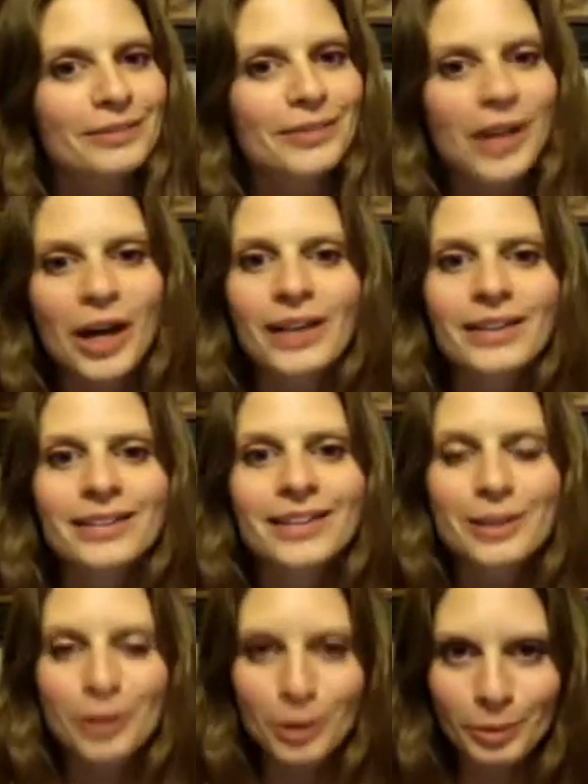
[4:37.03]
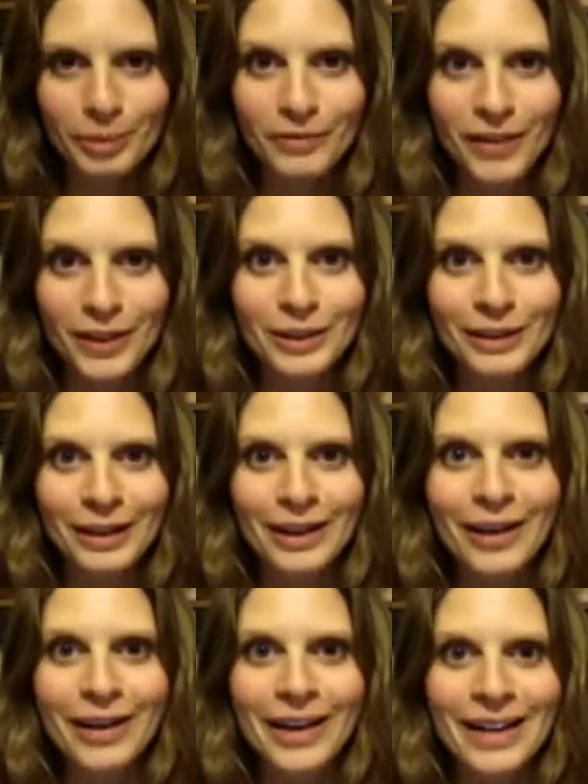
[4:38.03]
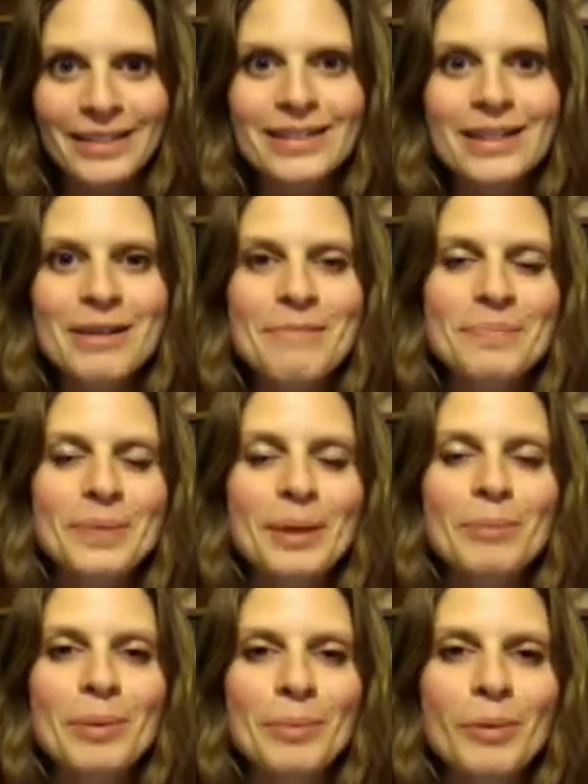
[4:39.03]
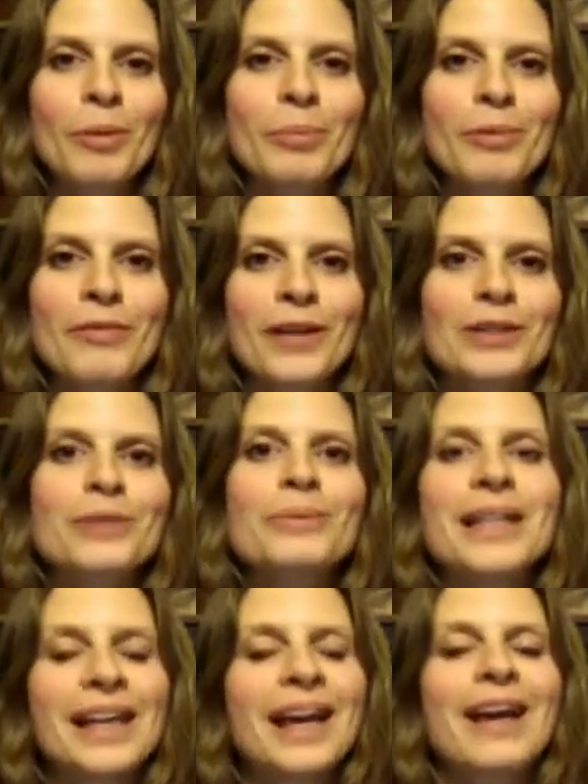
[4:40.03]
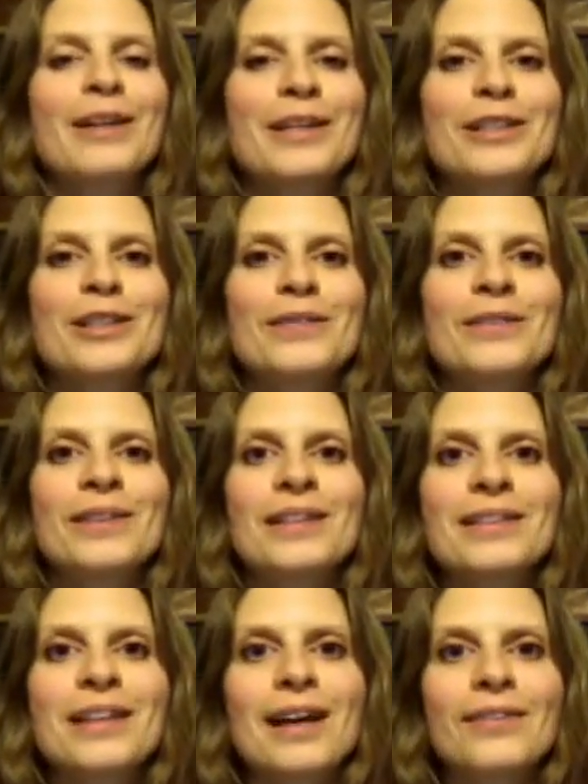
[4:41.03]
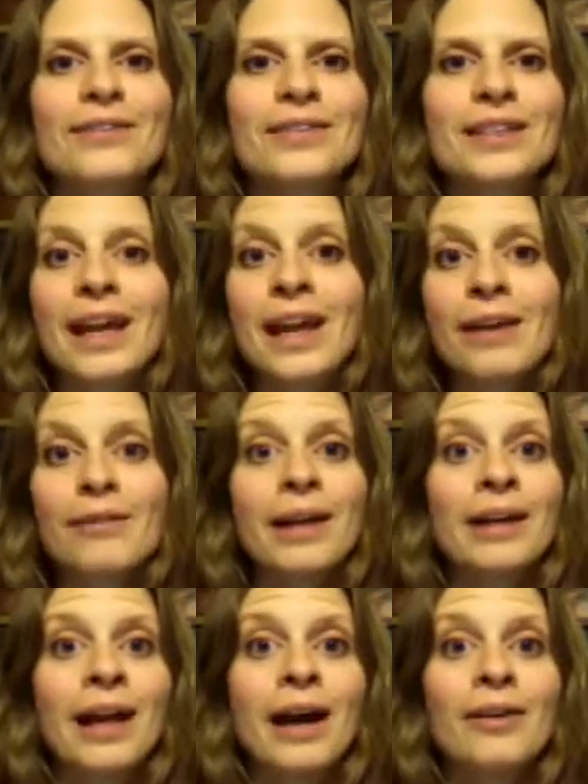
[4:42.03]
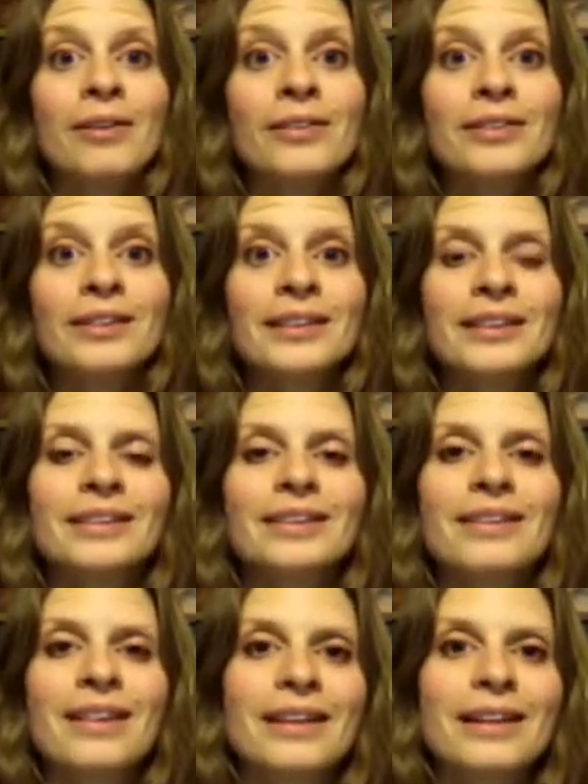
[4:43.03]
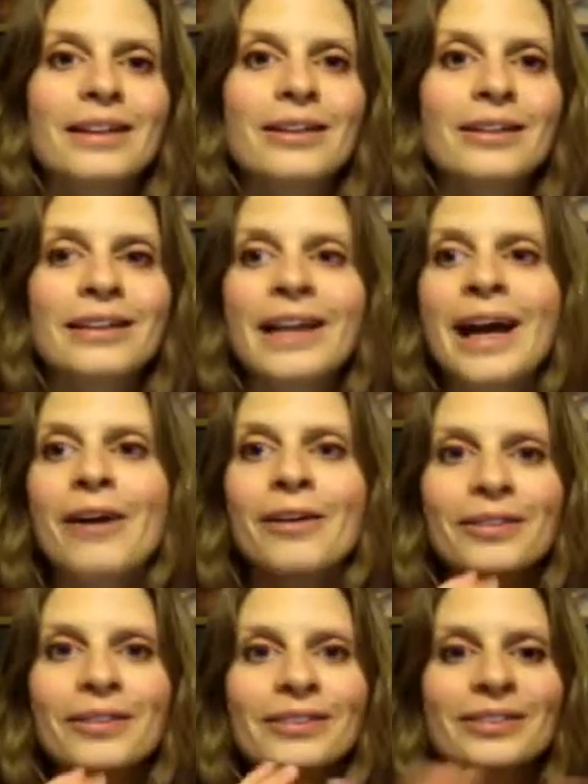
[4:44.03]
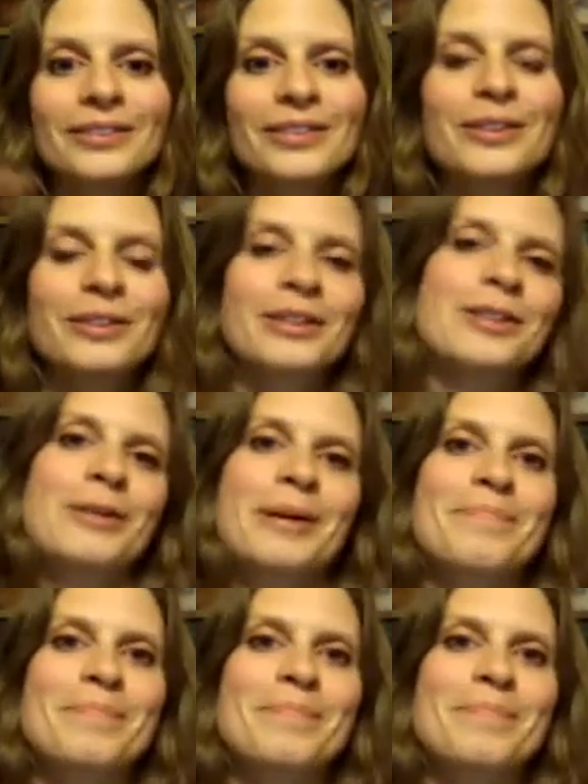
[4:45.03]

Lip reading: Not eternal perfection like God has, but mortal perfection we can achieve in this life. Today, right now, the here and now, you can do it.